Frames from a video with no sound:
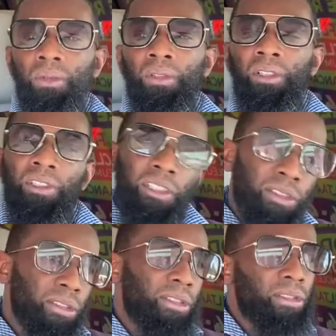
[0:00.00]

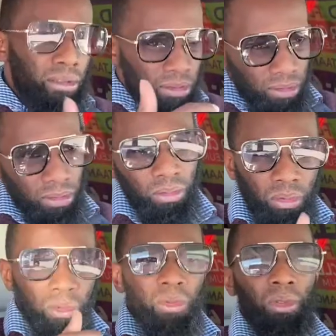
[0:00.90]
sisters,
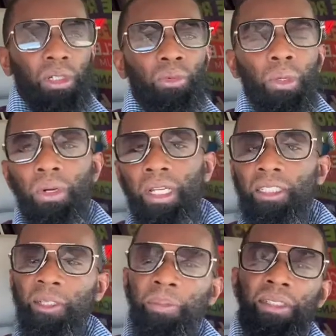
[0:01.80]
we want
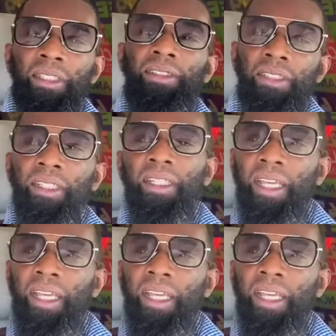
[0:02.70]
independency